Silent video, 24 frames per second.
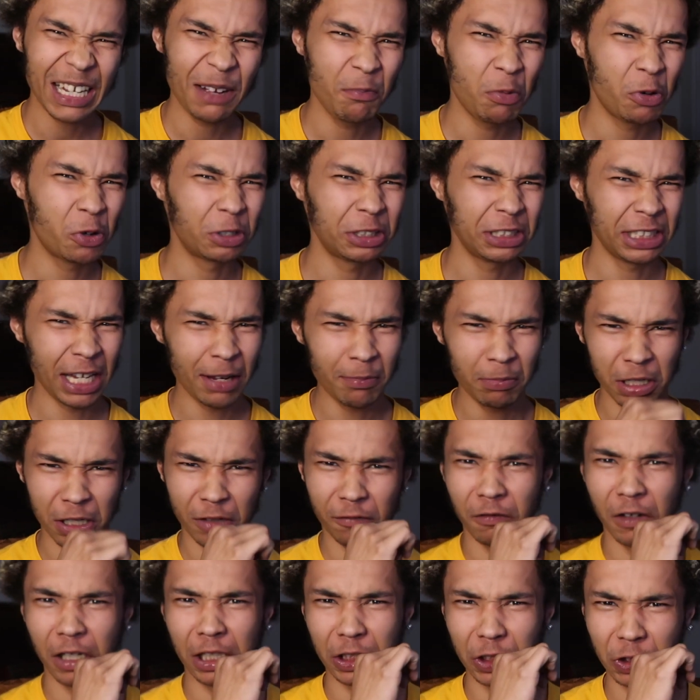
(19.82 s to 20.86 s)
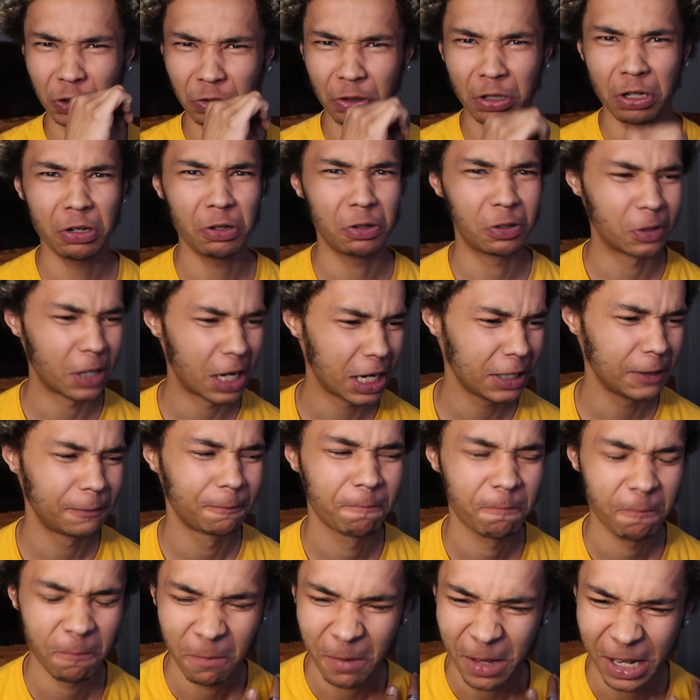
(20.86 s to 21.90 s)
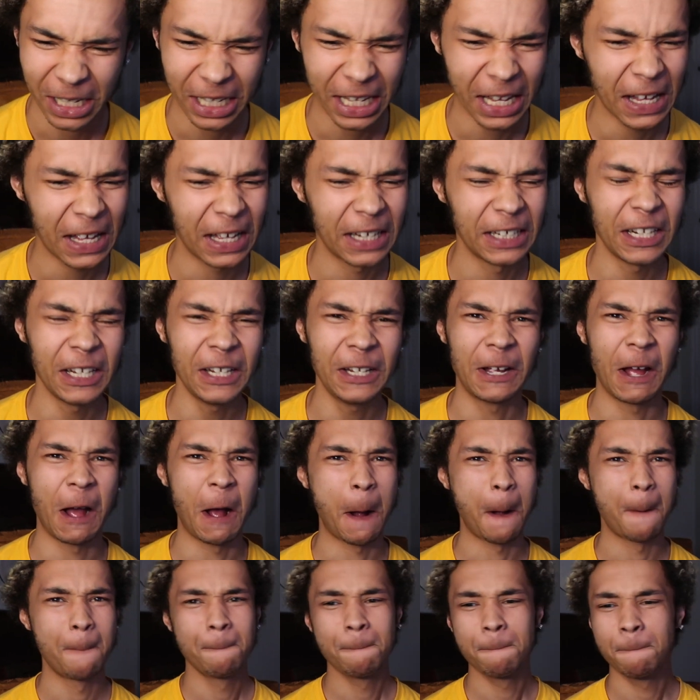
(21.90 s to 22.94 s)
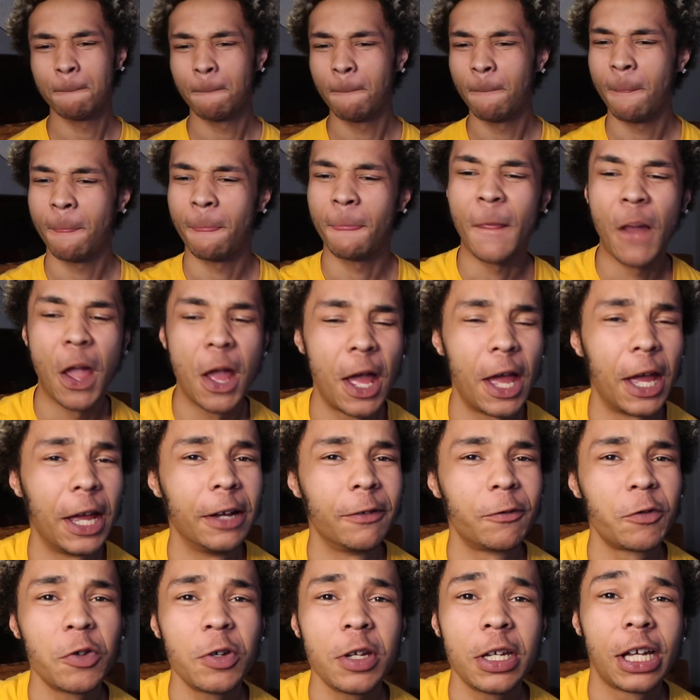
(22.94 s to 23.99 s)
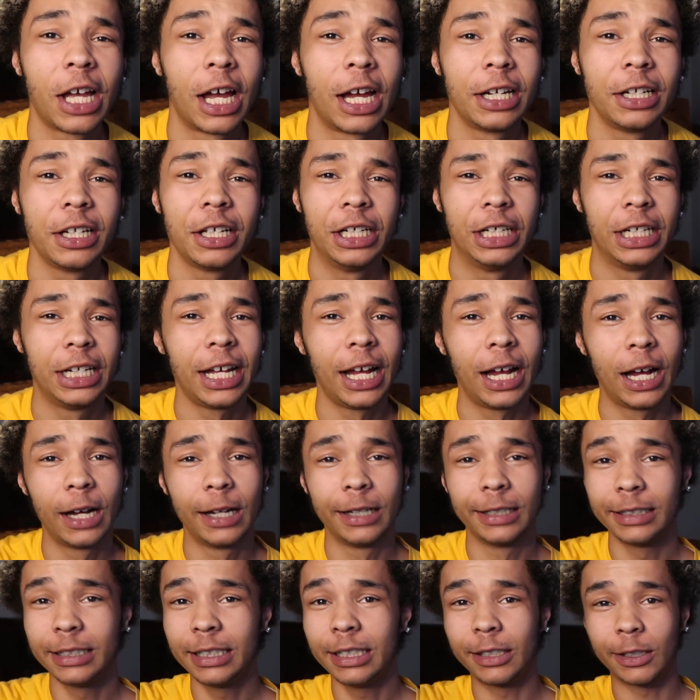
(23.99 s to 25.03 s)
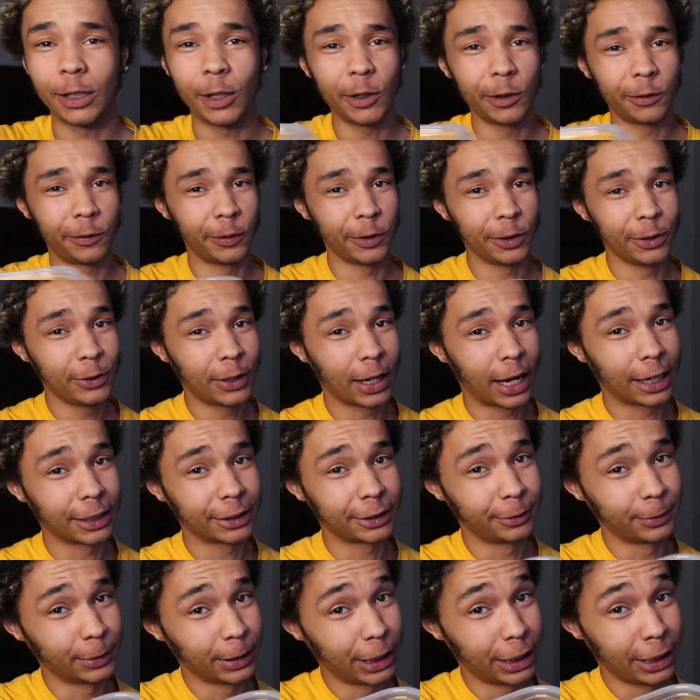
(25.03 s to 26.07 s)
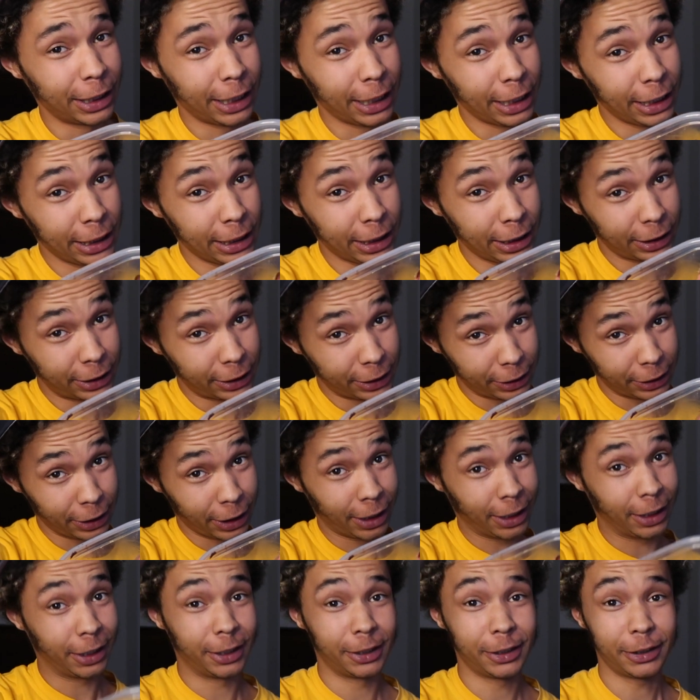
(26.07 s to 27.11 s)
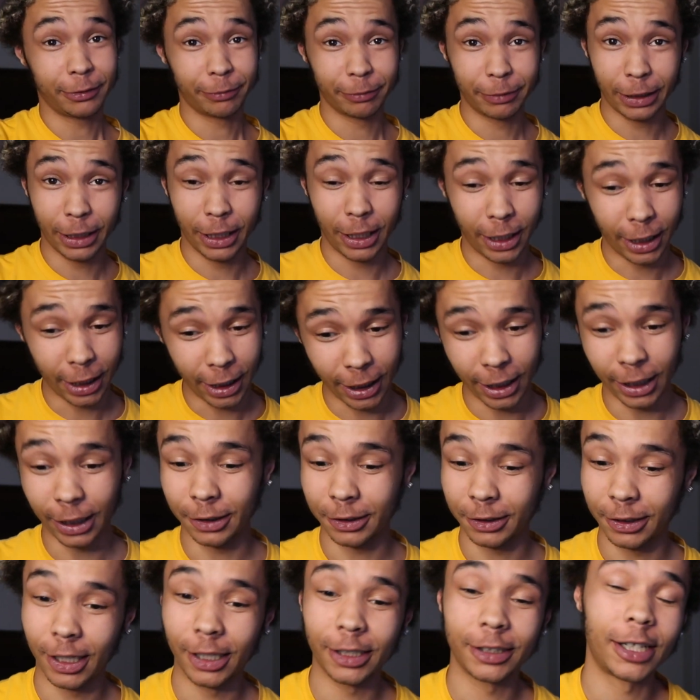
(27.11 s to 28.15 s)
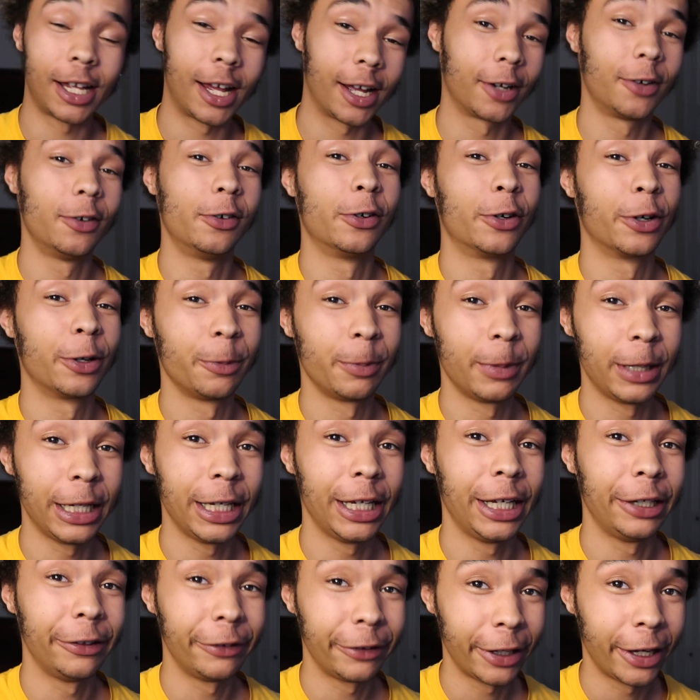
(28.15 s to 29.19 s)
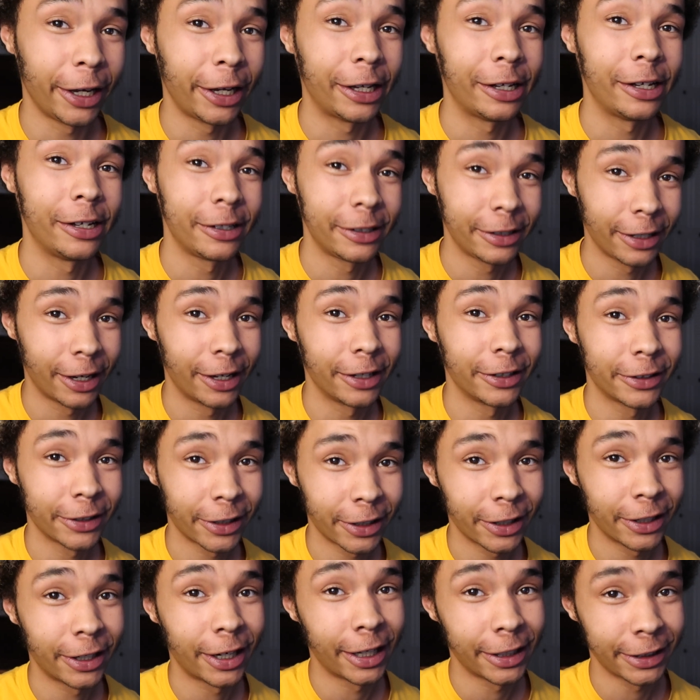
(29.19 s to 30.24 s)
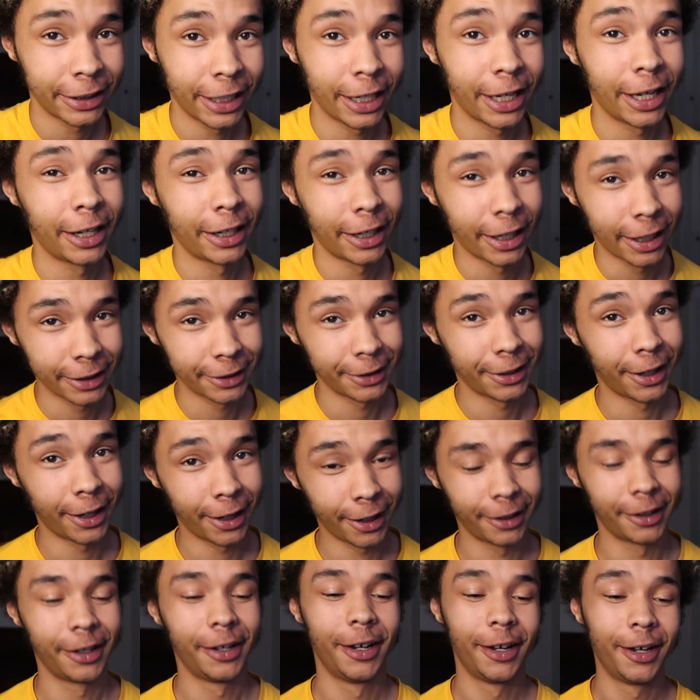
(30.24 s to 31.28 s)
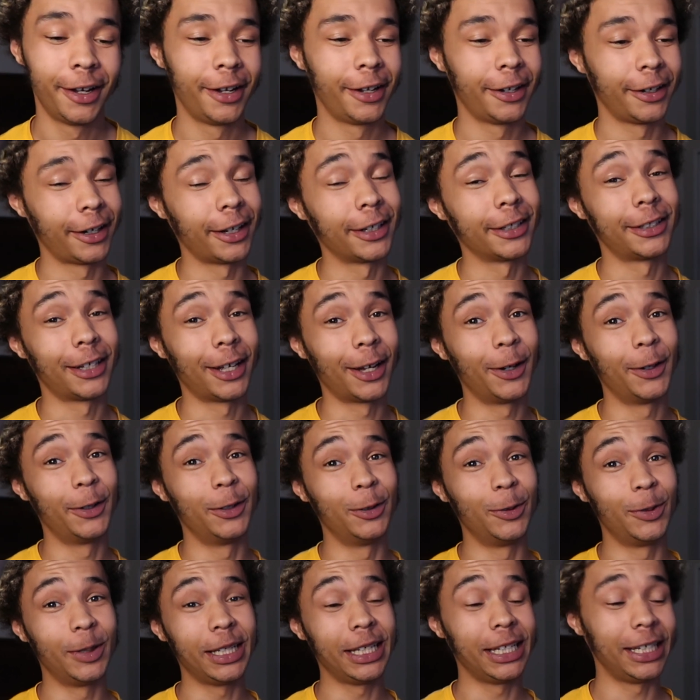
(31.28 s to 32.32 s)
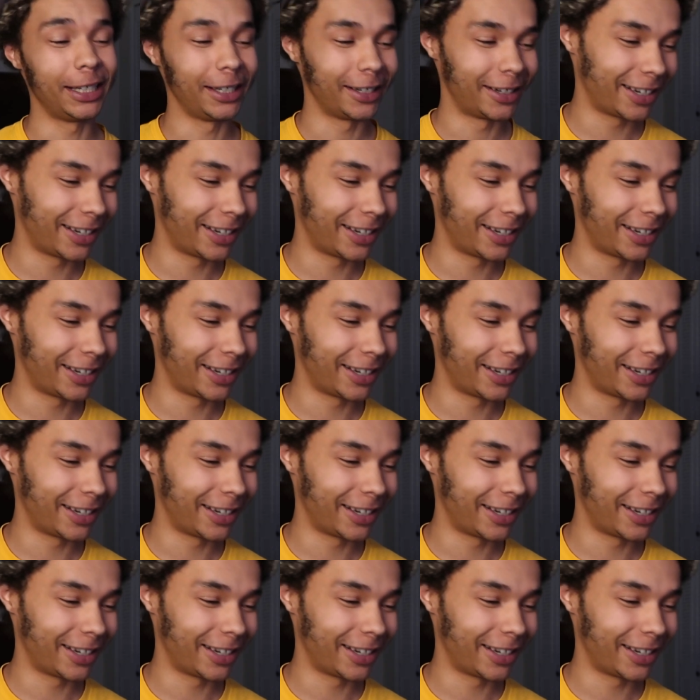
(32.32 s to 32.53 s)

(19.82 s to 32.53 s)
Pour that motherfucker strong, huh? God damn. Hey, if you ain't got none of that, at least hopefully you got some good eats, nigga. Some good eats. That's that corned beef. Yes, yes, sir. That's that. That's that. That's that ooh-wee.